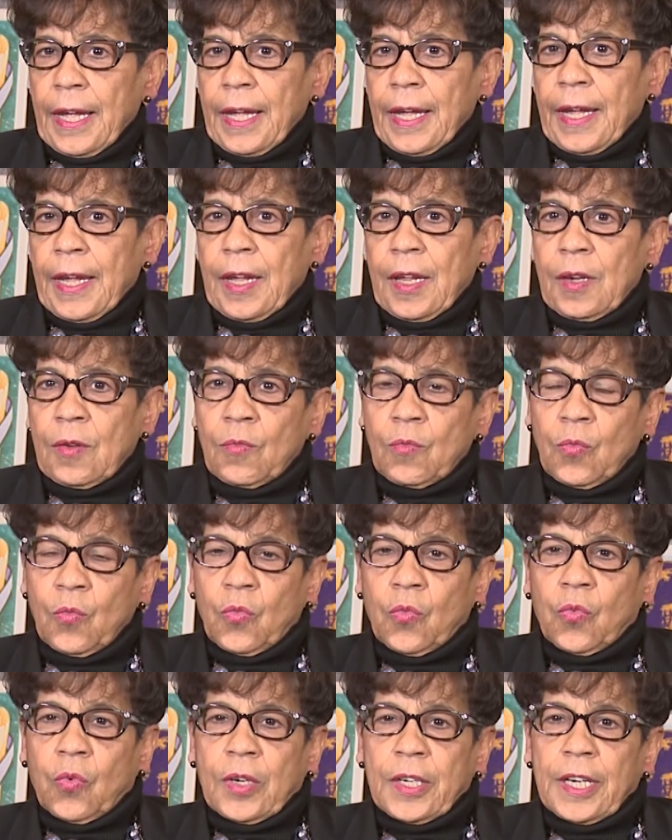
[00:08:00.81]

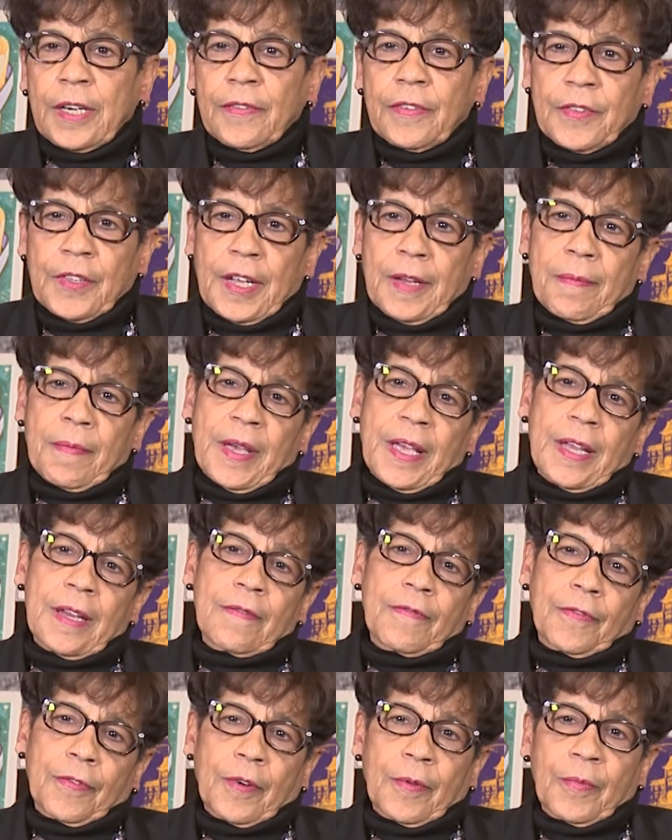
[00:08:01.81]
and whatever they
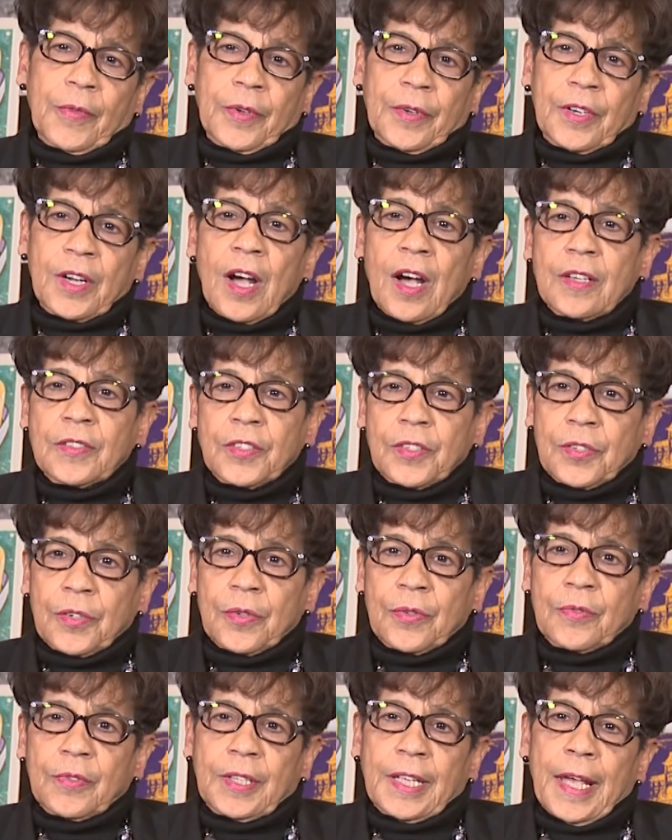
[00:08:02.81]
made from their
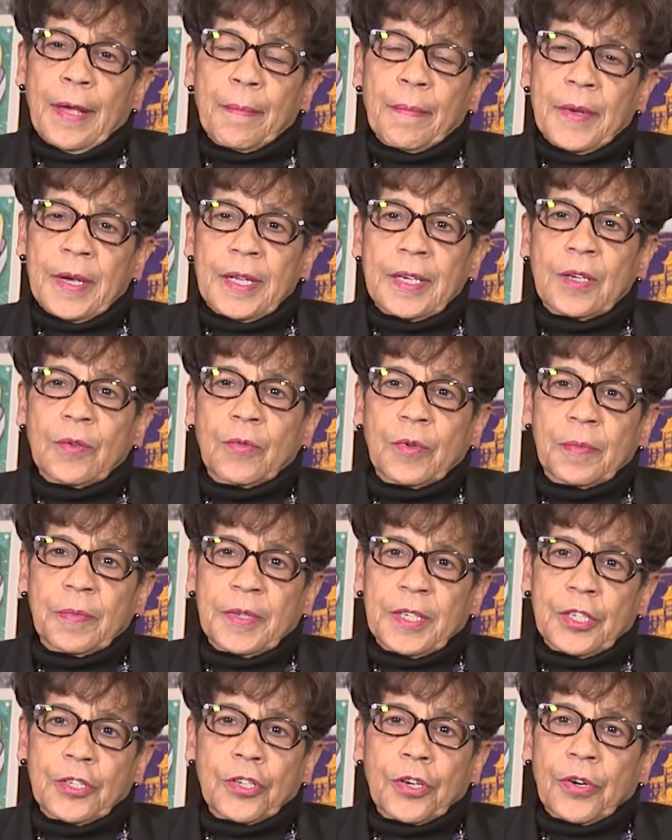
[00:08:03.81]
concert, that money would
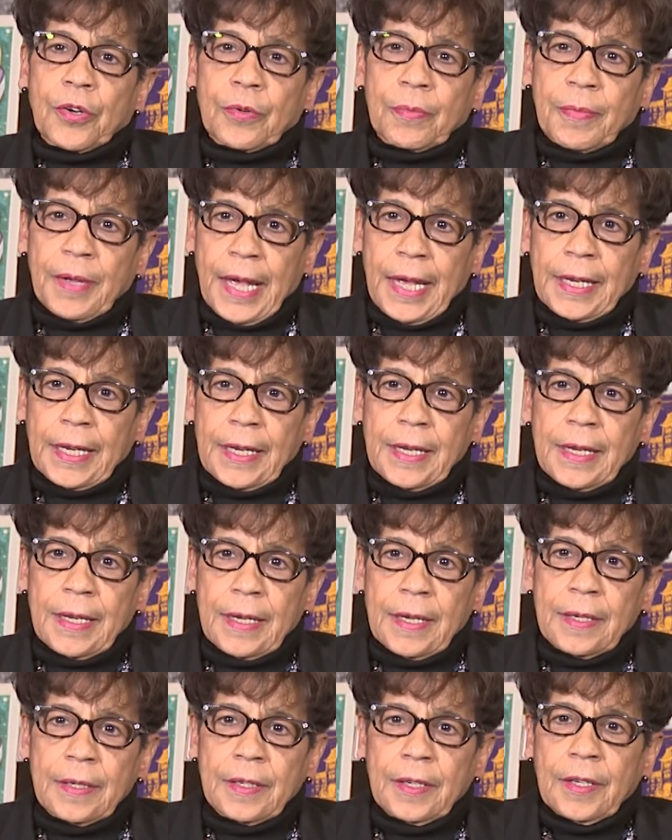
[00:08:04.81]
be turned back
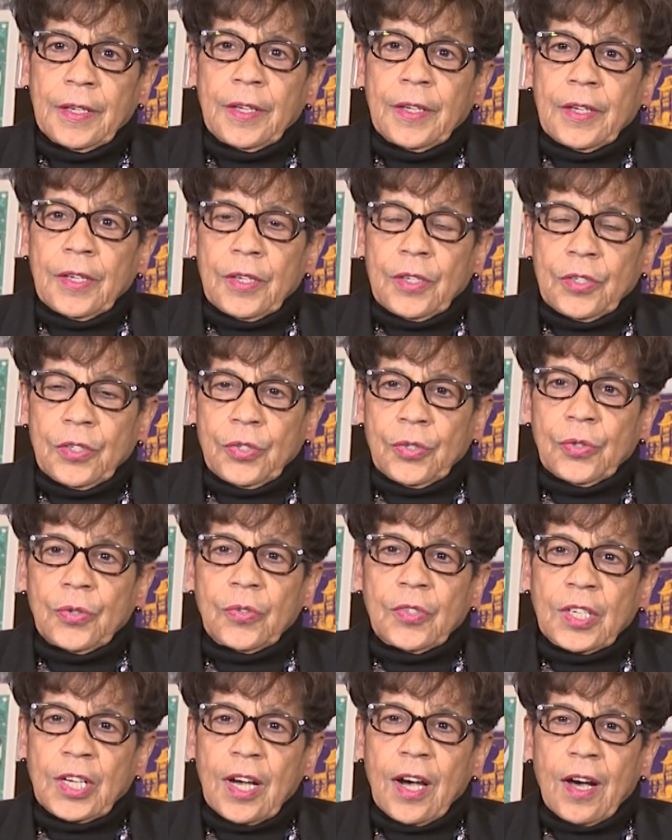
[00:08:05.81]
in to
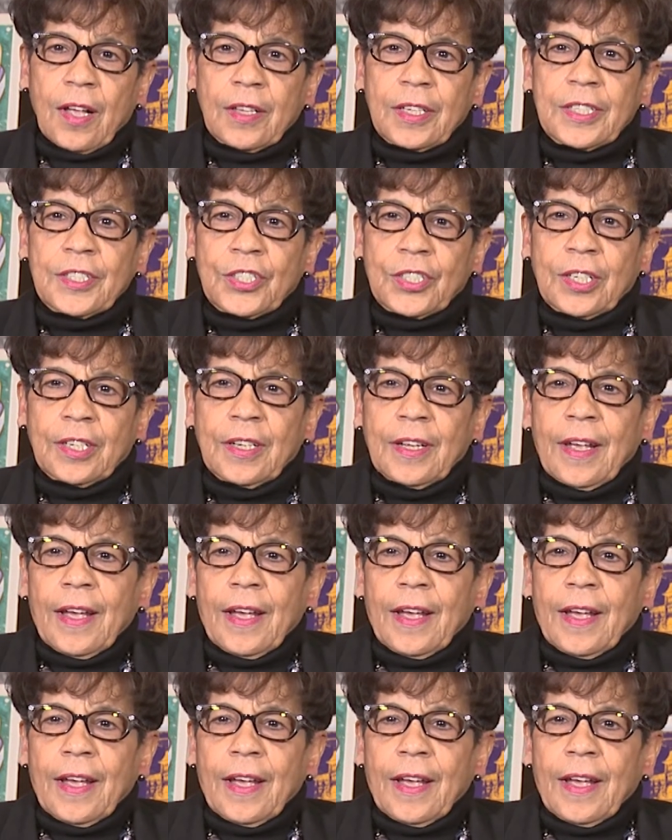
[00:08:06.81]
the college.